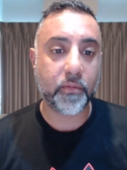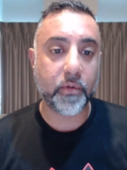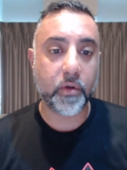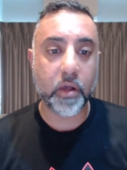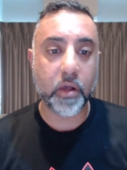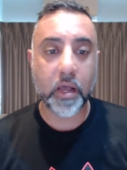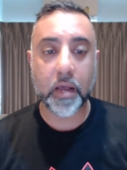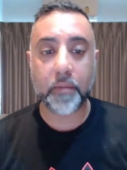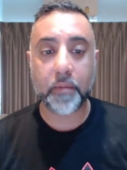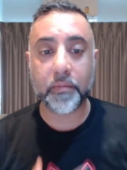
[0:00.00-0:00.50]

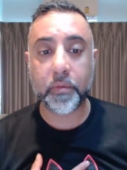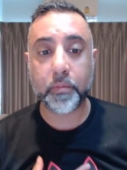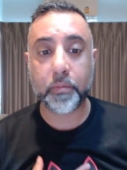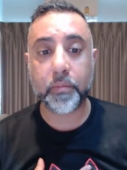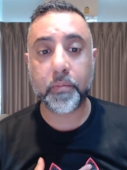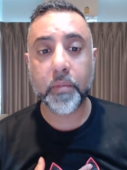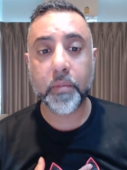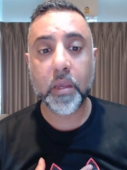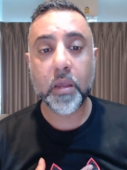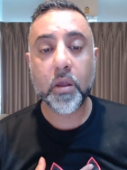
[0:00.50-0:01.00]
um,
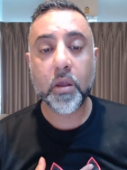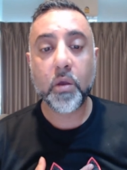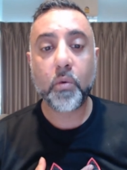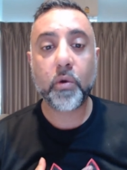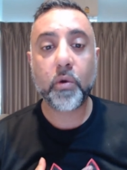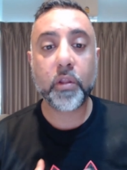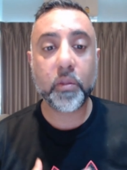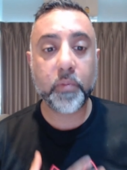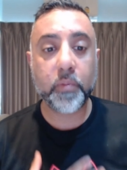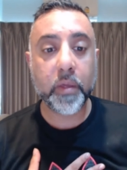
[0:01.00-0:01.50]

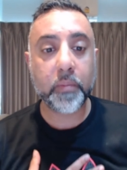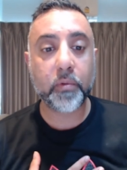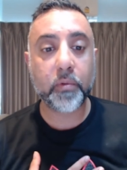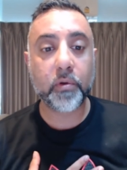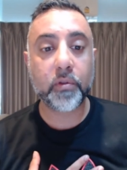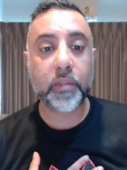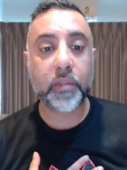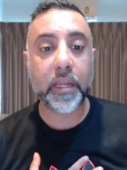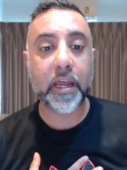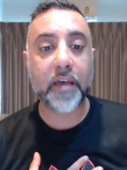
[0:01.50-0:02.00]
one of the
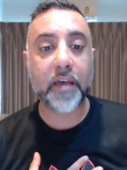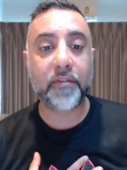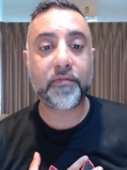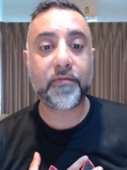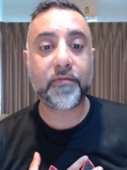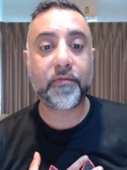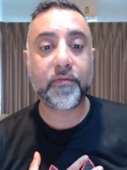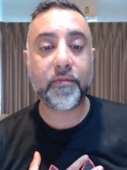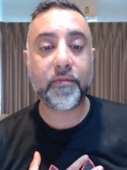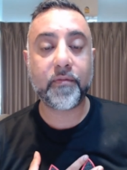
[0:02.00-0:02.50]
people that I
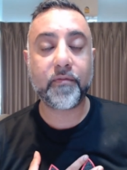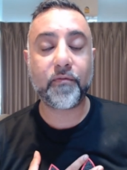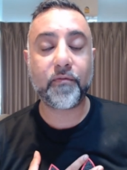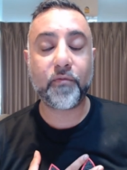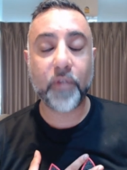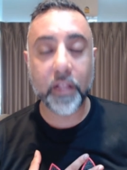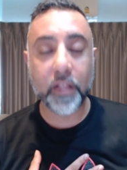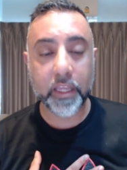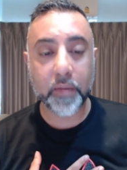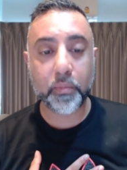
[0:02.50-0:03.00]

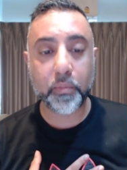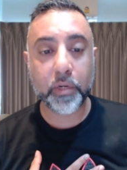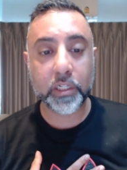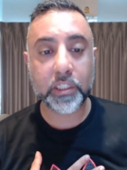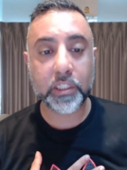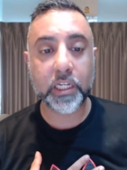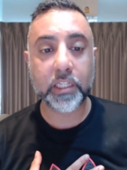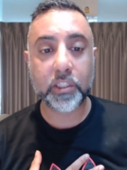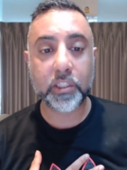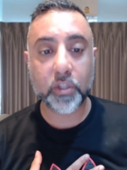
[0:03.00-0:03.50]
really
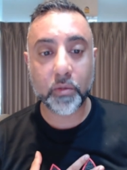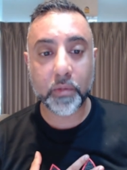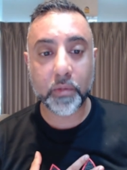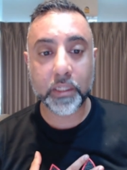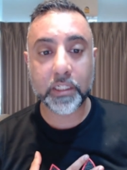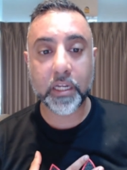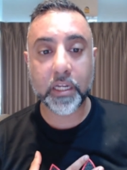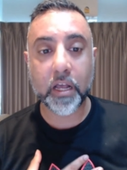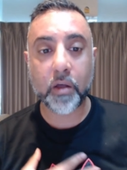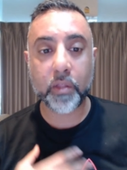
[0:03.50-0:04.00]
appreciate so much.
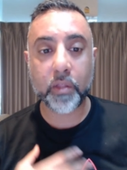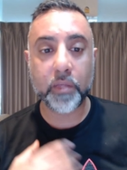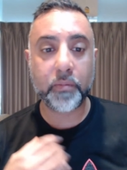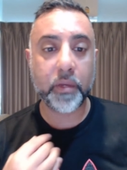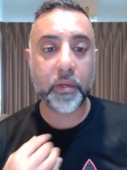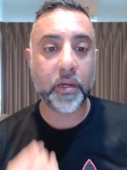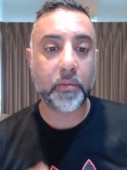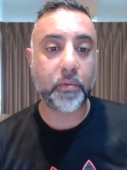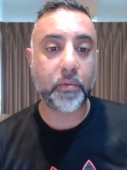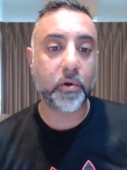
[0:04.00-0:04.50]
Not only
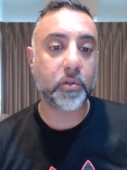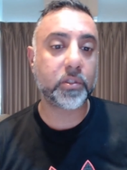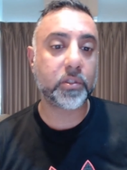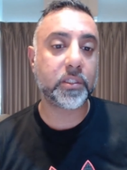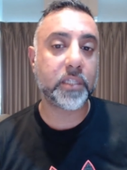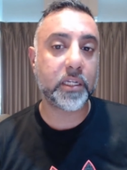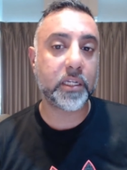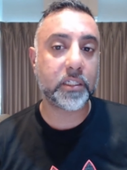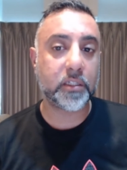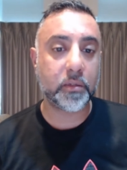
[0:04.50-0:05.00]
being on Portal's
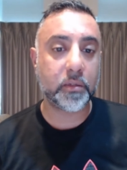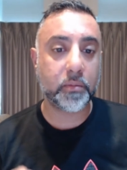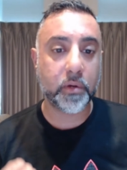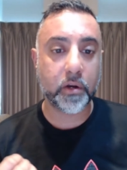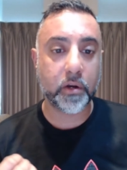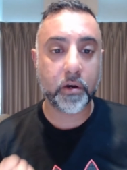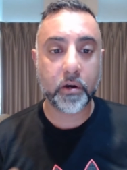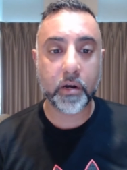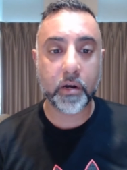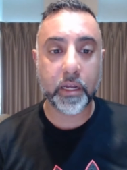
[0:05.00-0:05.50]
Ascension, but
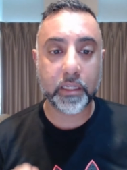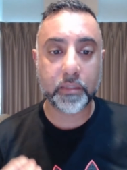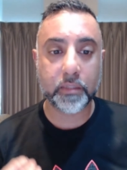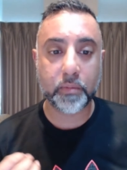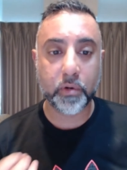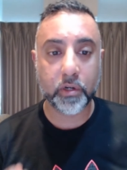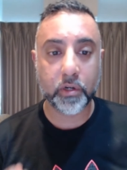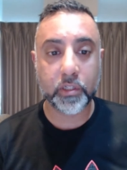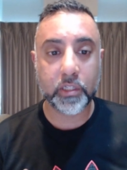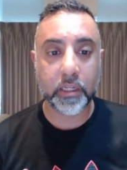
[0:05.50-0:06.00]
her as a
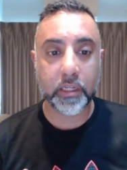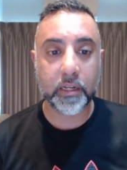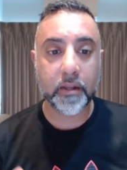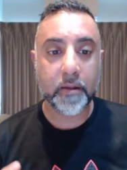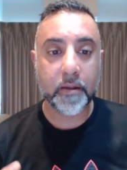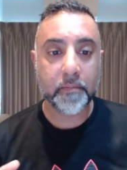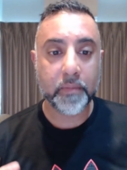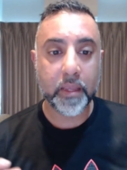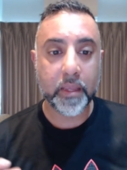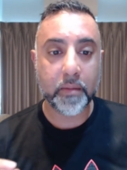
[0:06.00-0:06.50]
person
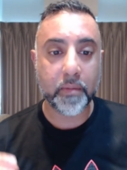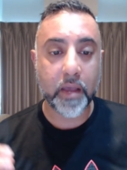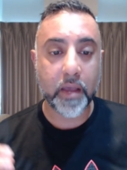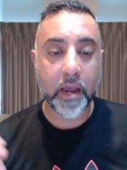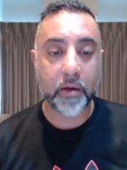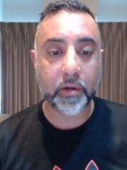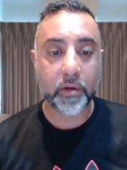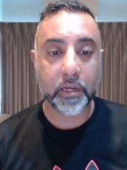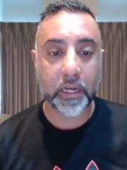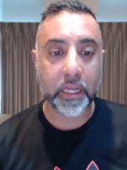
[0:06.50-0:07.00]
and
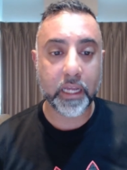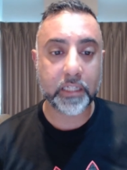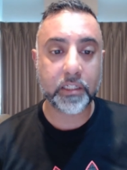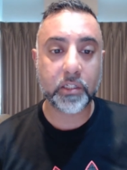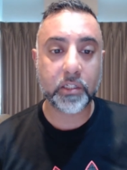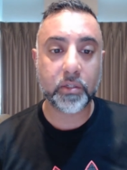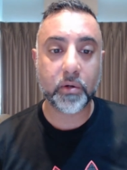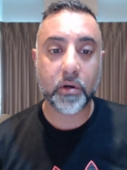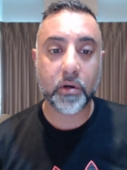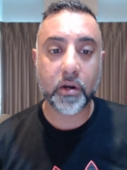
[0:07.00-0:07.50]
our connection
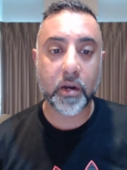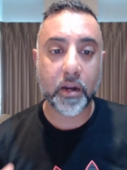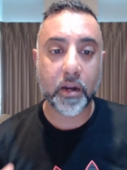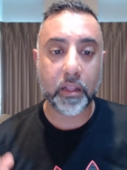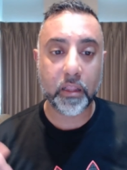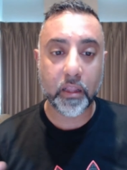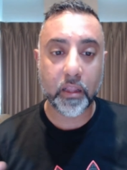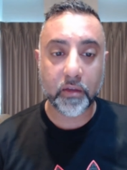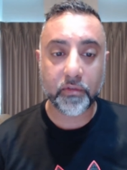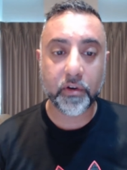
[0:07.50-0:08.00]
to her. I
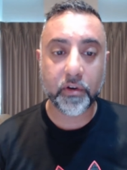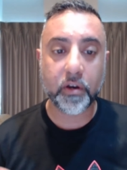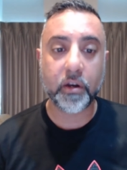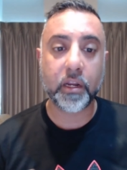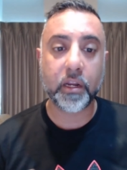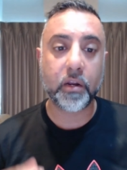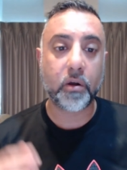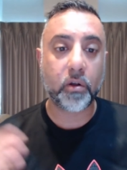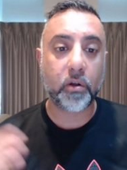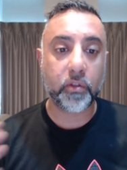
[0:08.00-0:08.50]
love her
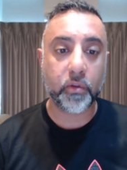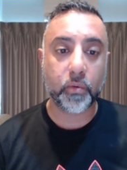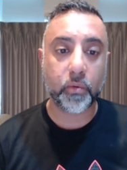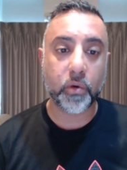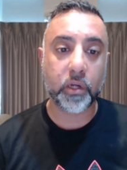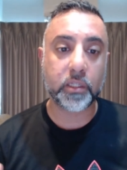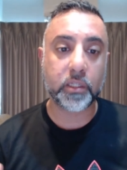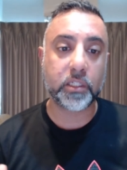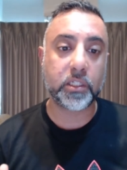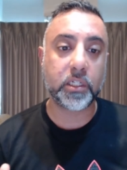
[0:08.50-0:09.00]
and all the
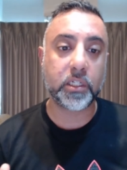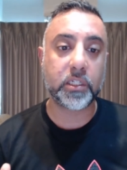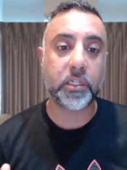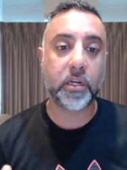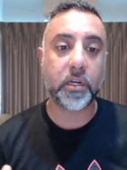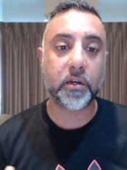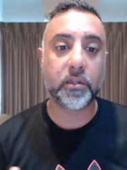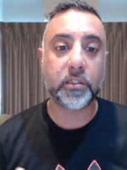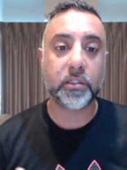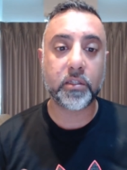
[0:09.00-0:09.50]
work that she
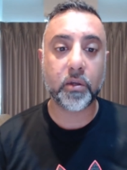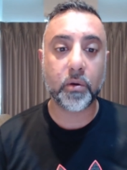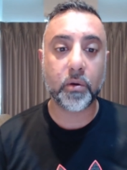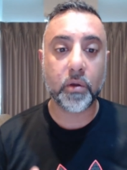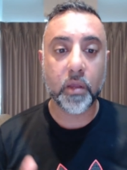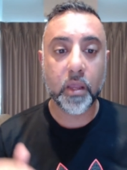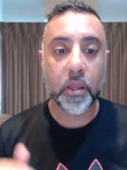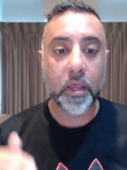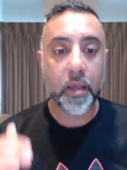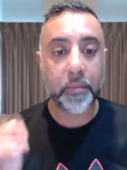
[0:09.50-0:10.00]
shares. So
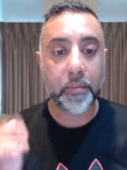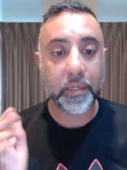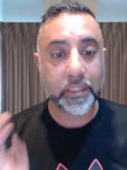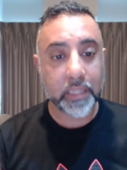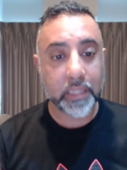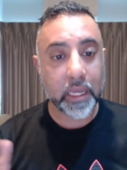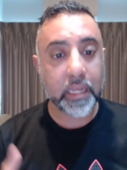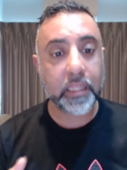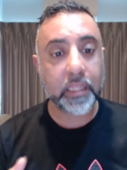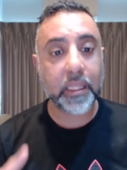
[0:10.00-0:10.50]
I'm
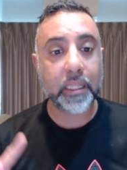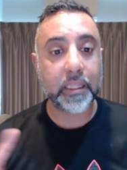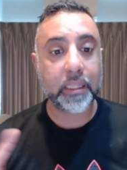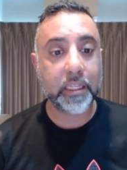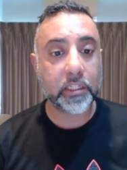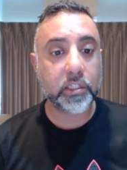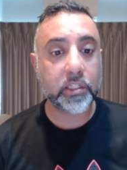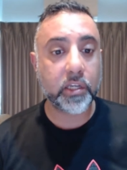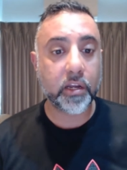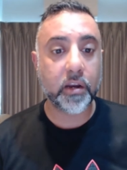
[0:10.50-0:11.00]
excited that
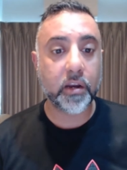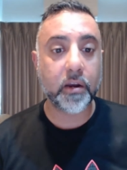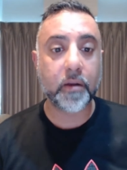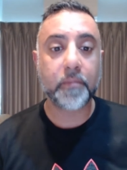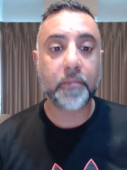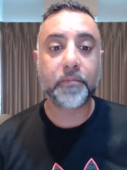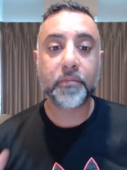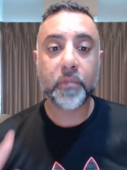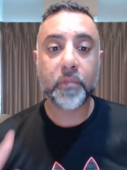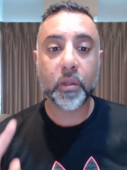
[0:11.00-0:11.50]
this year
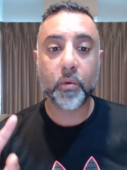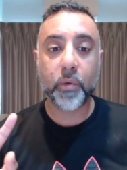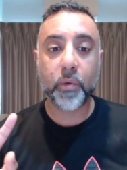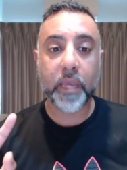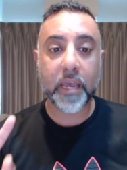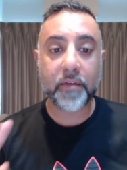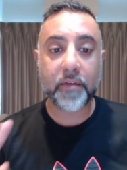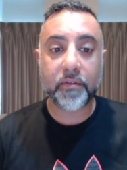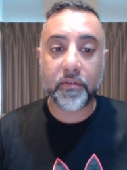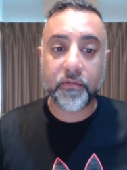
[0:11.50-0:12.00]
we
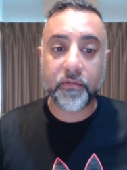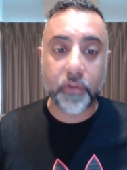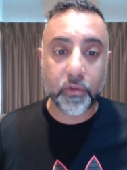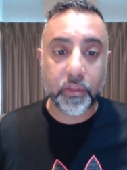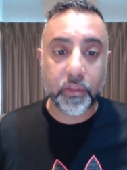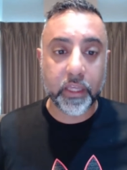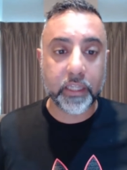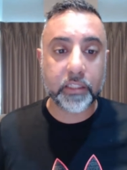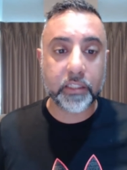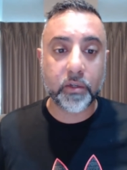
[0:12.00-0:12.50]
have a few
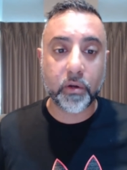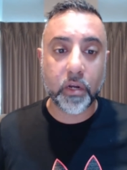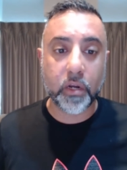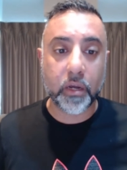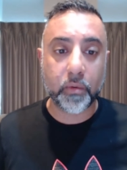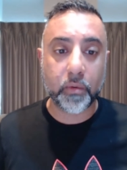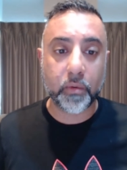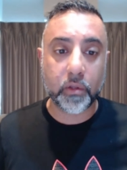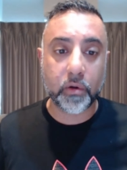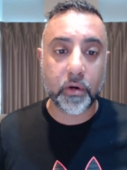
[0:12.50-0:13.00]
things going on
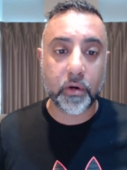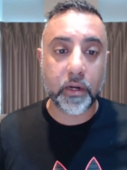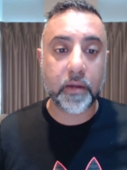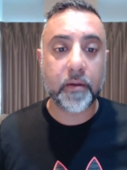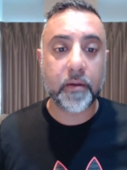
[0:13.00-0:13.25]
with Laura,